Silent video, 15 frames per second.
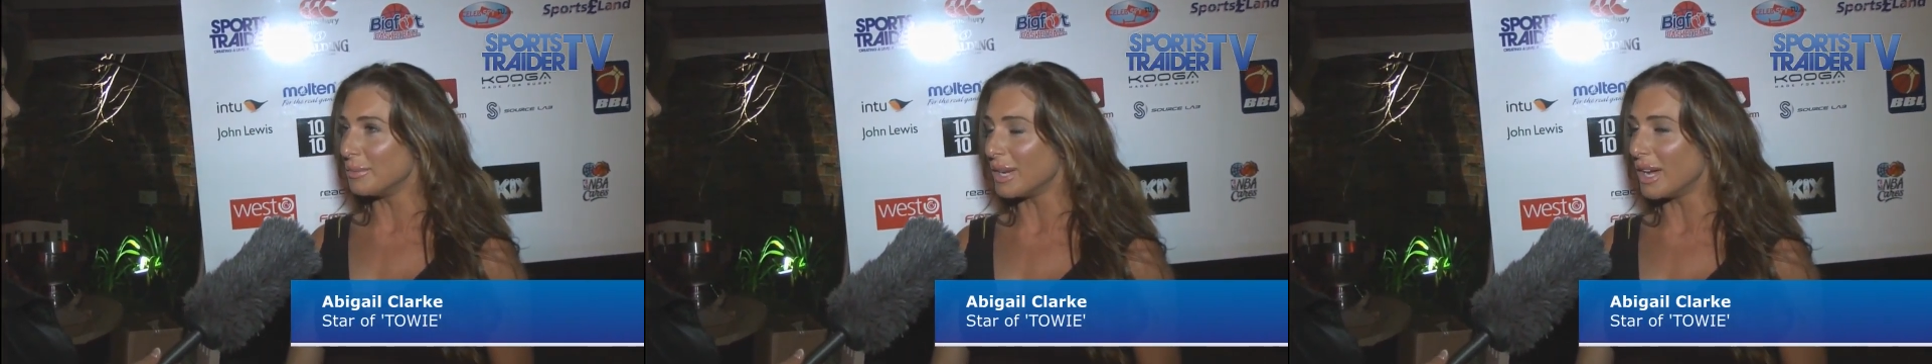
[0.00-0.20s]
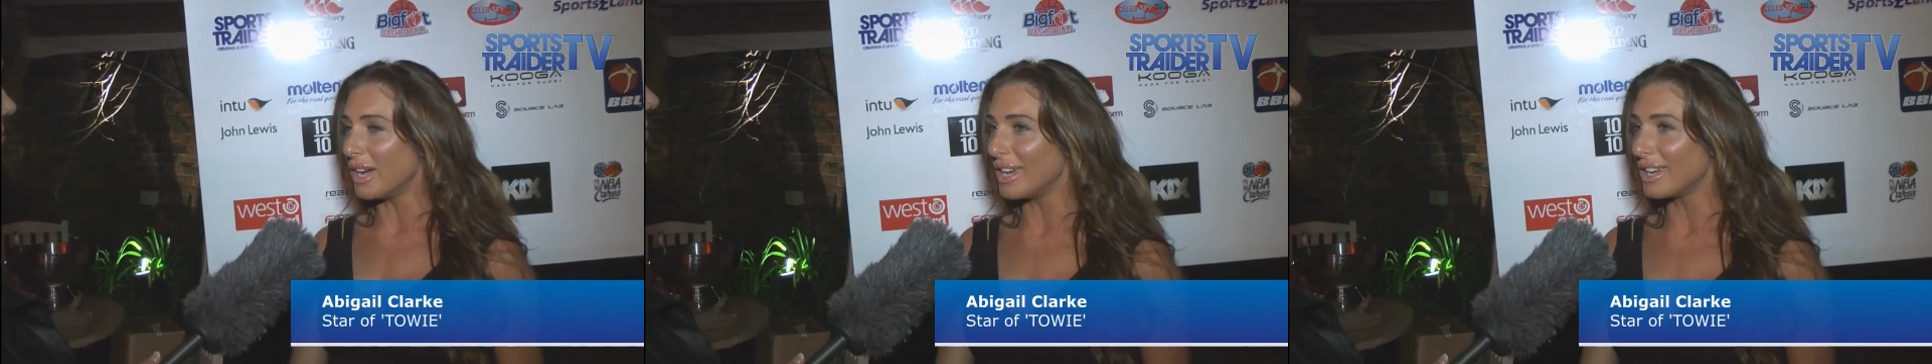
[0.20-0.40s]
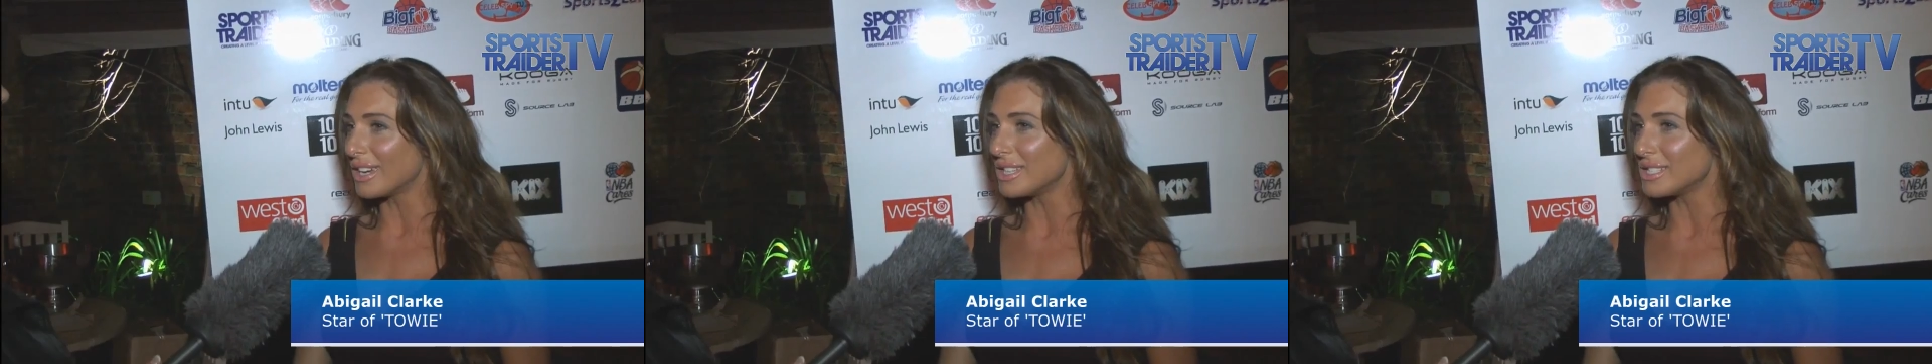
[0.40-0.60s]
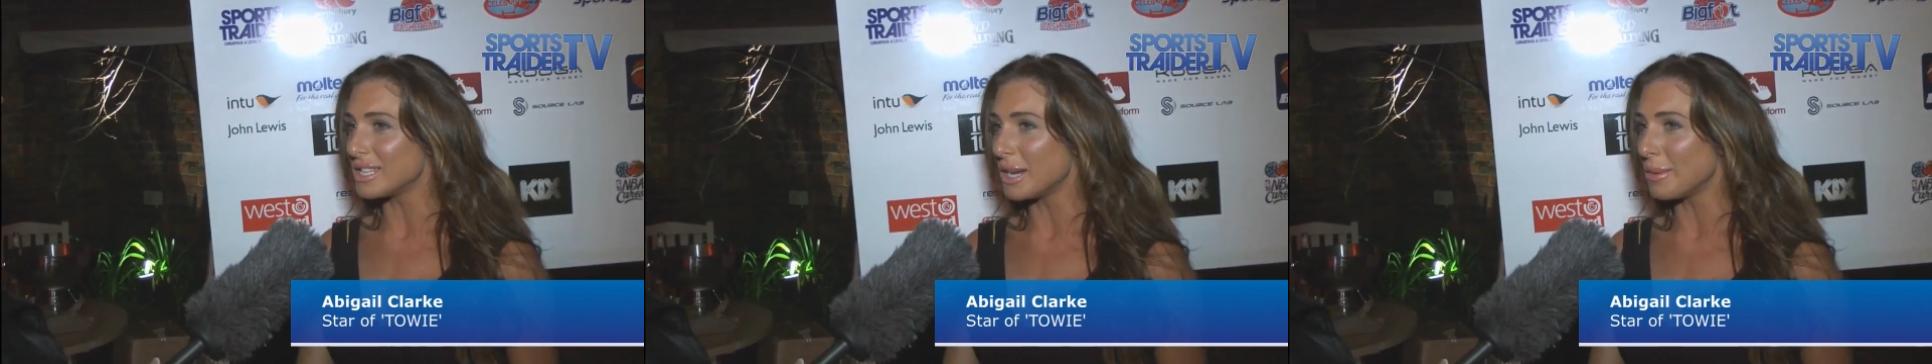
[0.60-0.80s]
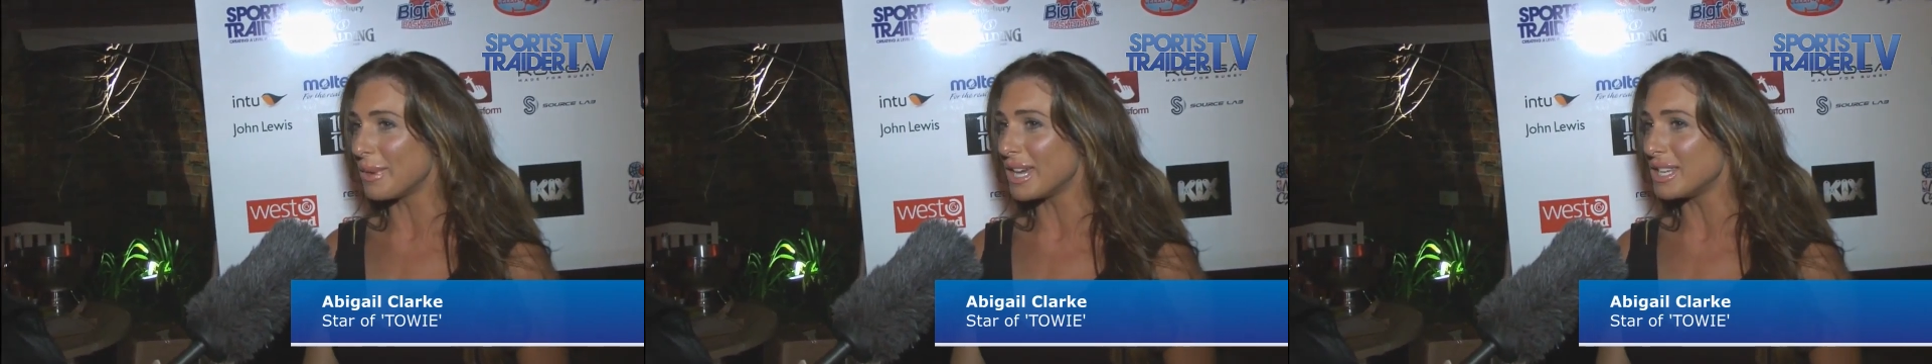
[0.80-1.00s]
Like it's an
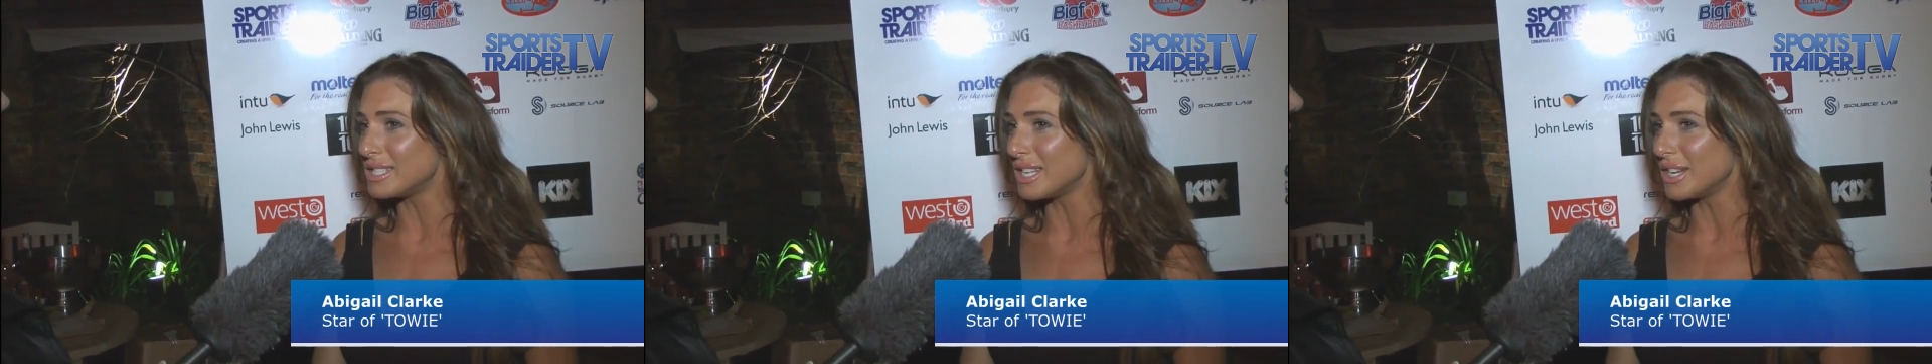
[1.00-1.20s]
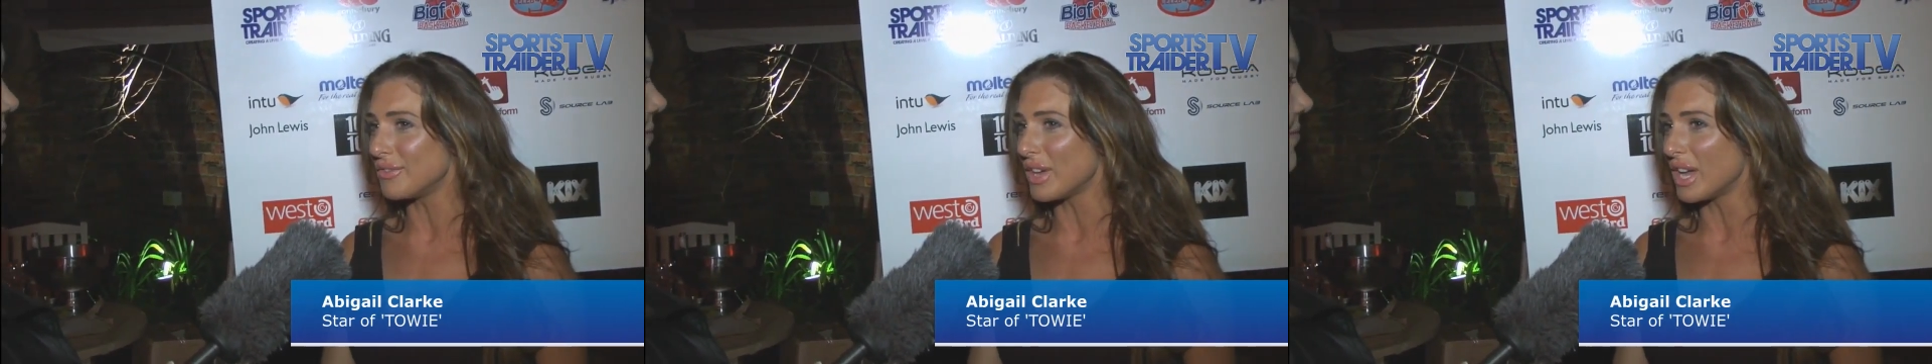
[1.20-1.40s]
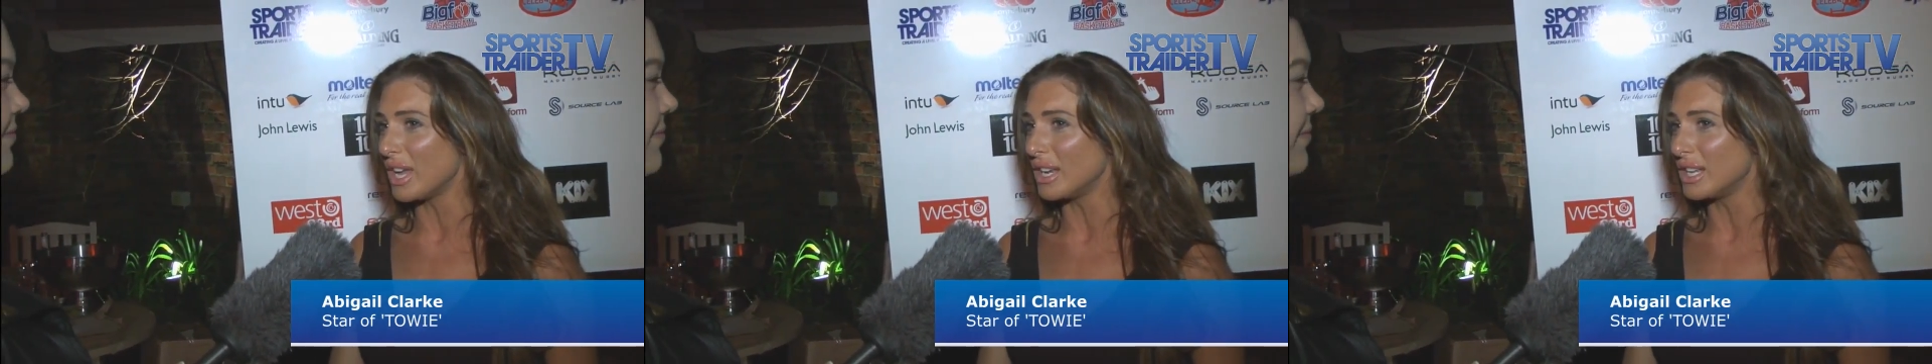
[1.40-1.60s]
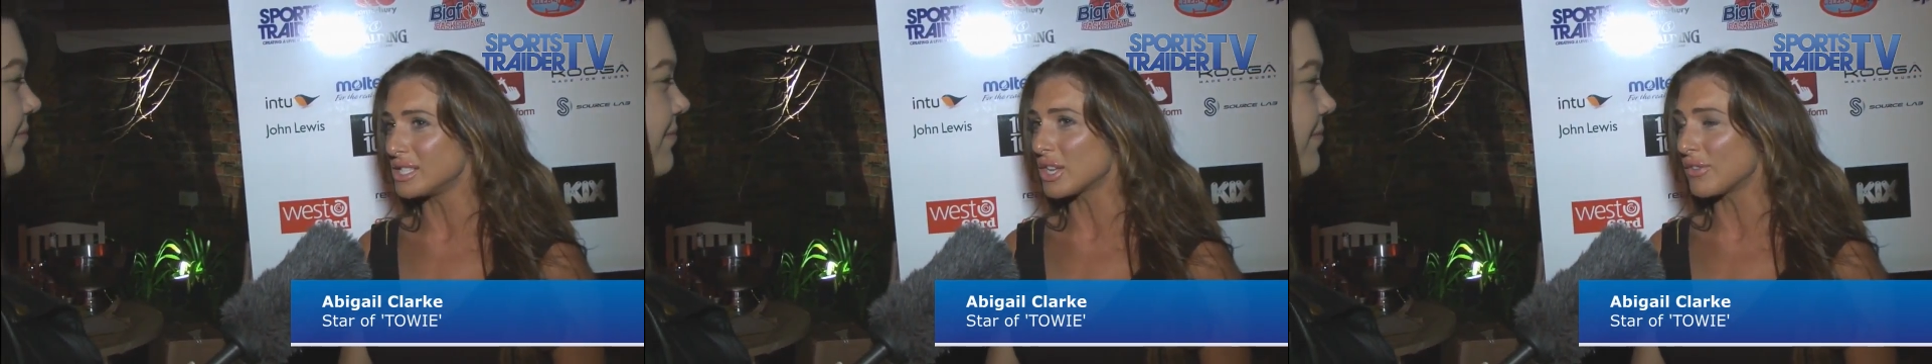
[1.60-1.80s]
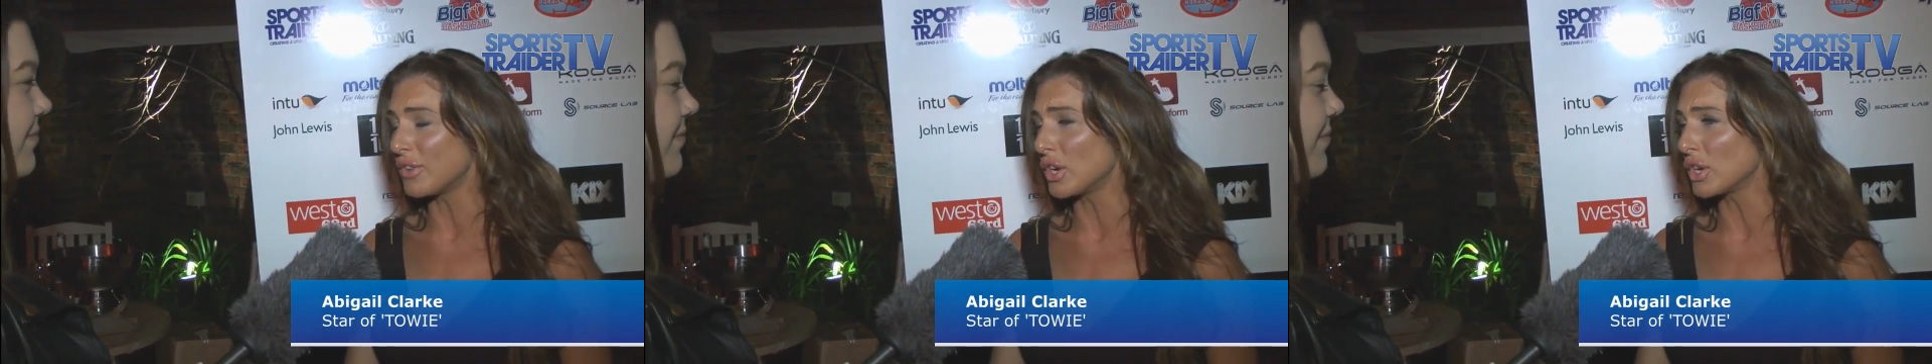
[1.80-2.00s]
amazing event. It's
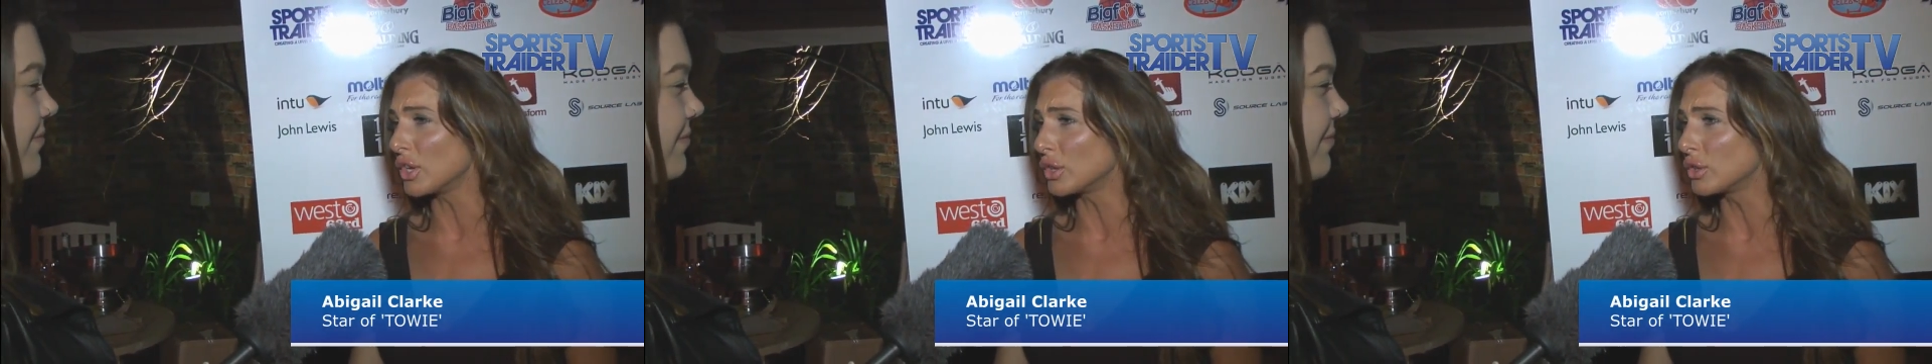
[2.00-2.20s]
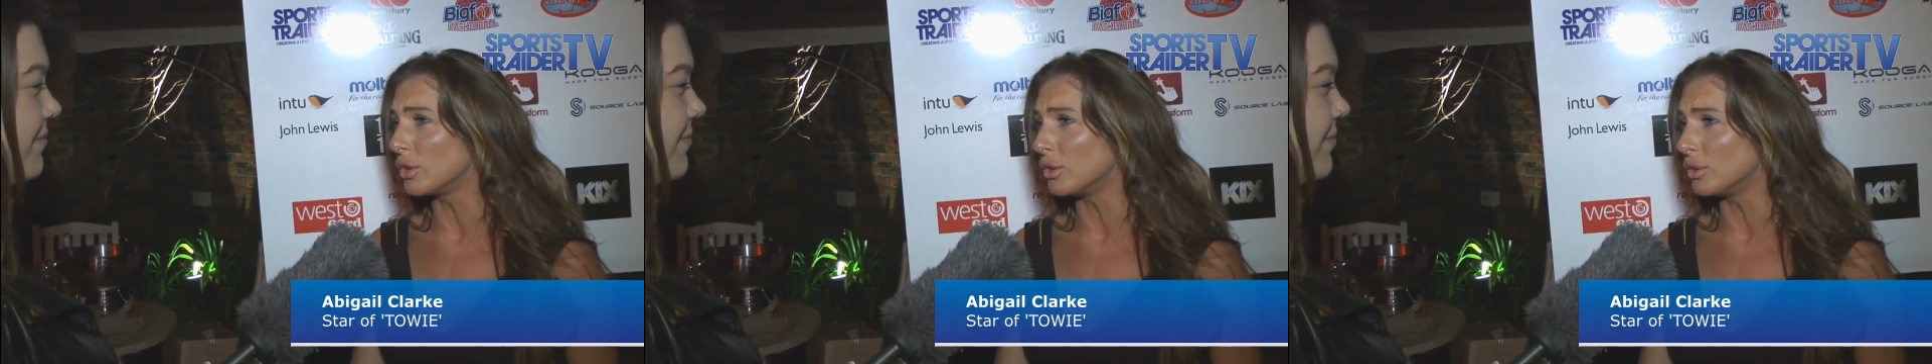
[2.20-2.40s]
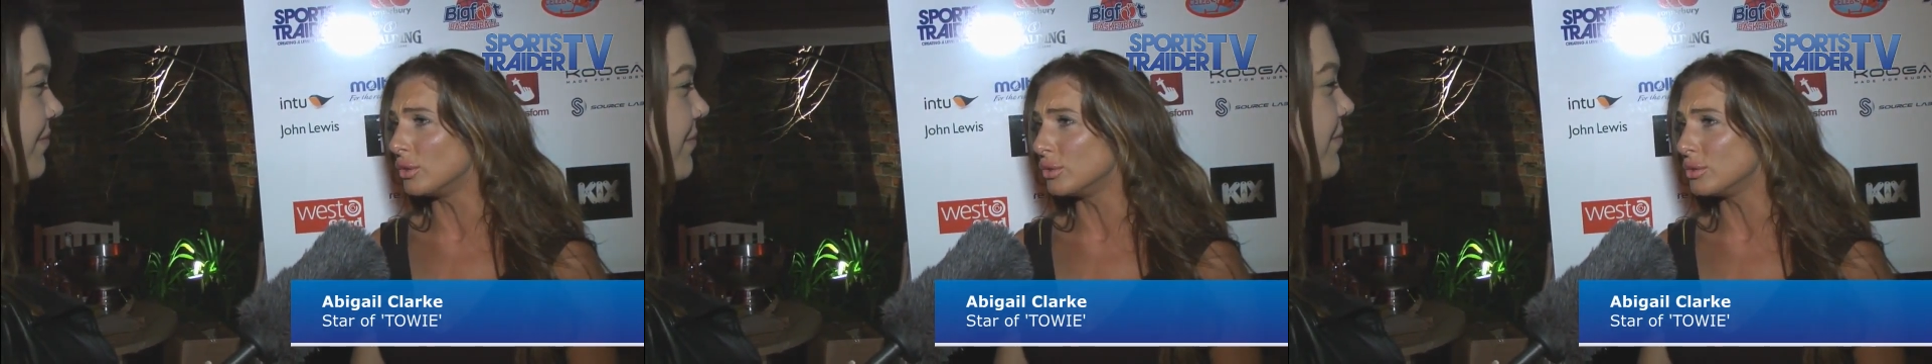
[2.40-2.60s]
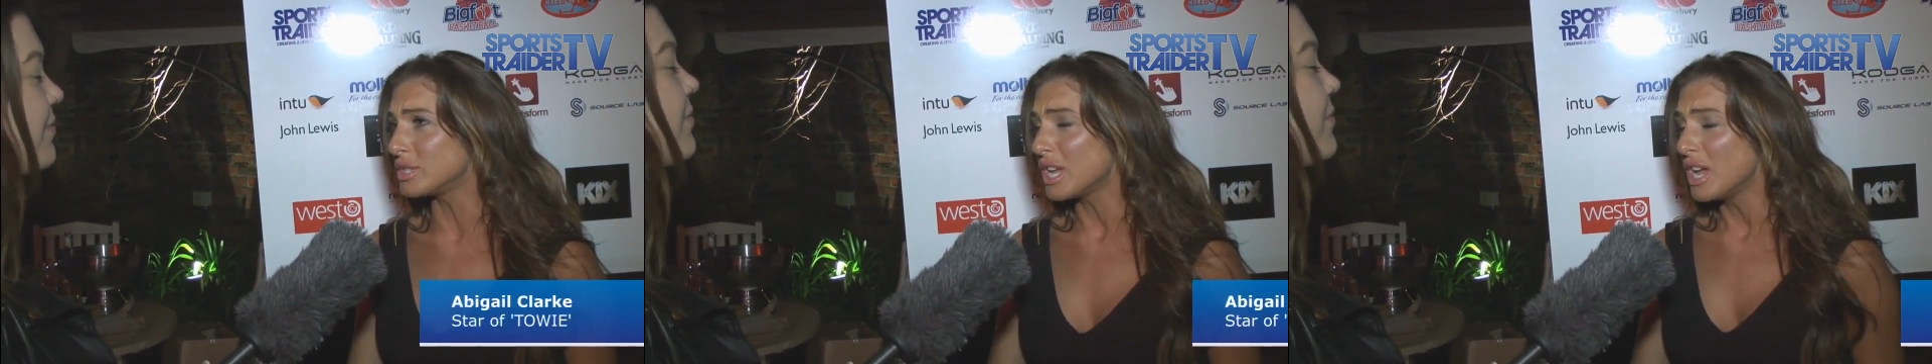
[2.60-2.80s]
good for a good cause.